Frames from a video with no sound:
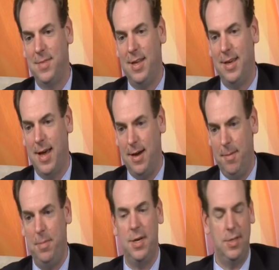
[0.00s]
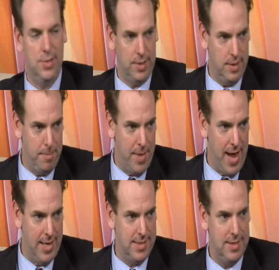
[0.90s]
He got up and he took an
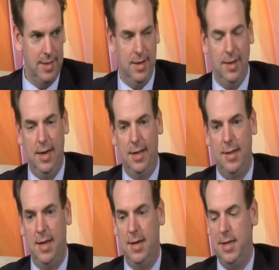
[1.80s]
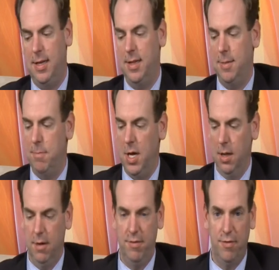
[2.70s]
at-bat, and then in the
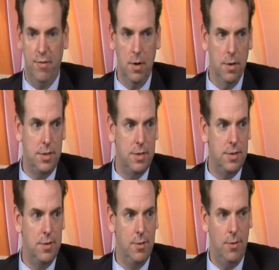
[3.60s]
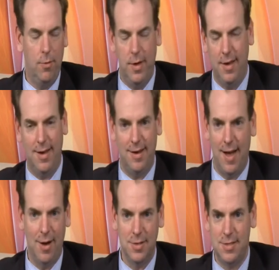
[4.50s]
middle of the first, we
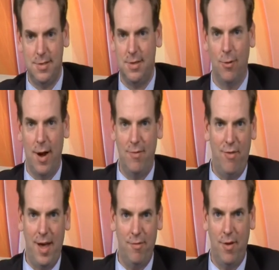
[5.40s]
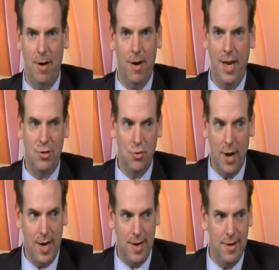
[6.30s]
announced to great fanfare a
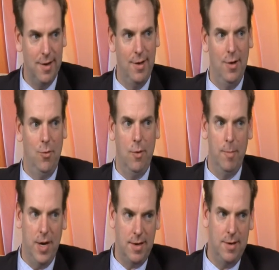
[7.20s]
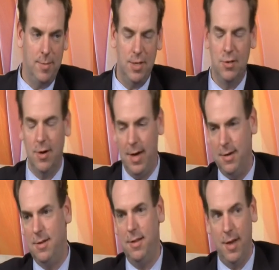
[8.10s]
trade where Buck had been
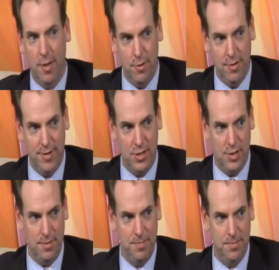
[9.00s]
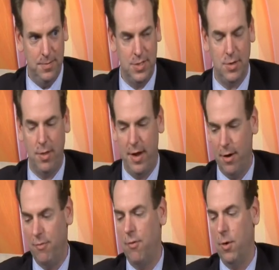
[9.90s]
traded to the other division. So
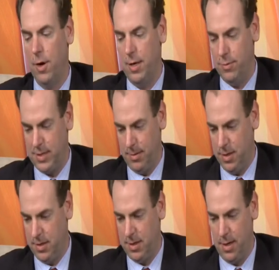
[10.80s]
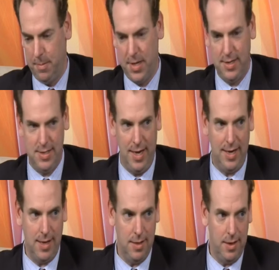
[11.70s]
therefore, he was able to come and take
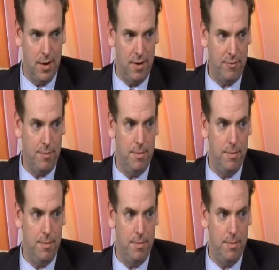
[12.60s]
a leadoff